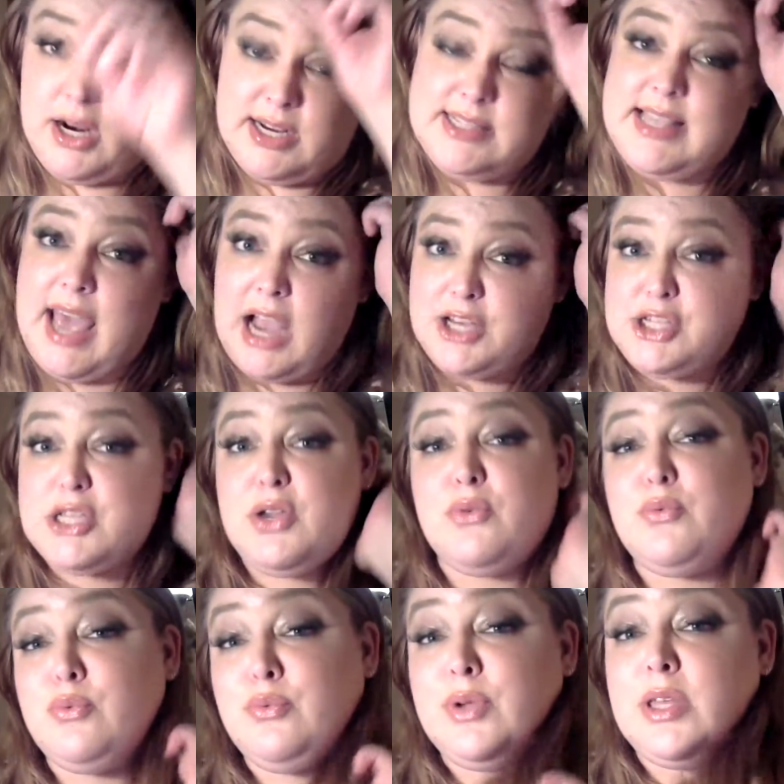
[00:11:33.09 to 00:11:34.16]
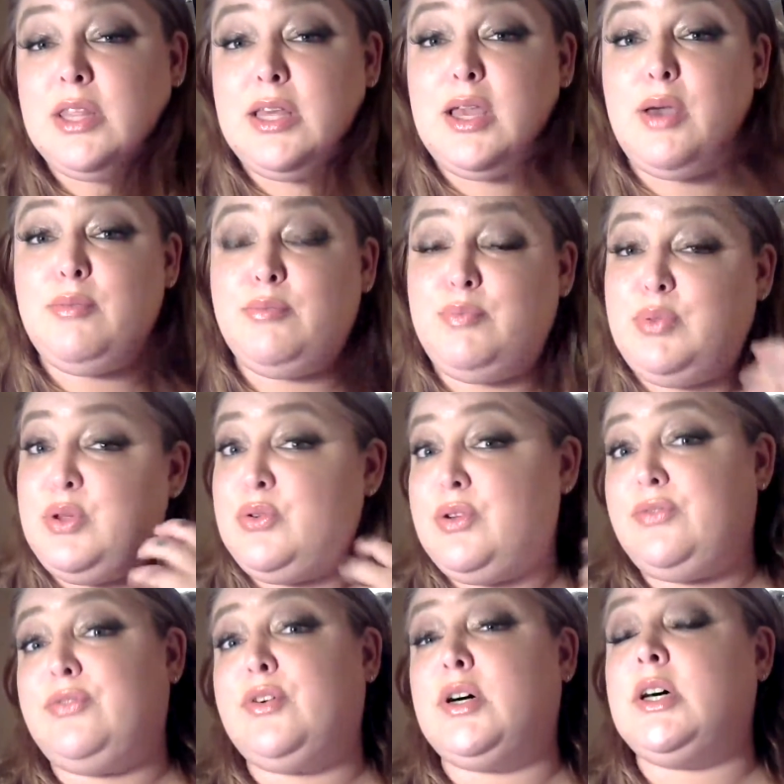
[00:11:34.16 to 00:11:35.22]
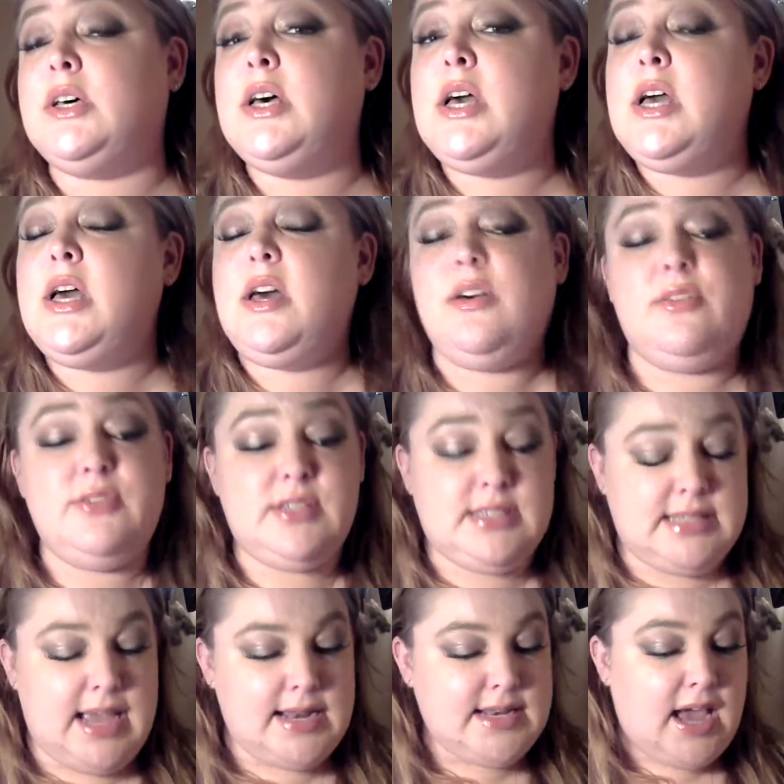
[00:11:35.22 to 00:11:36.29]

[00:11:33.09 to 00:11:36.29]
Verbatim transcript: It's actually a really beautiful scent.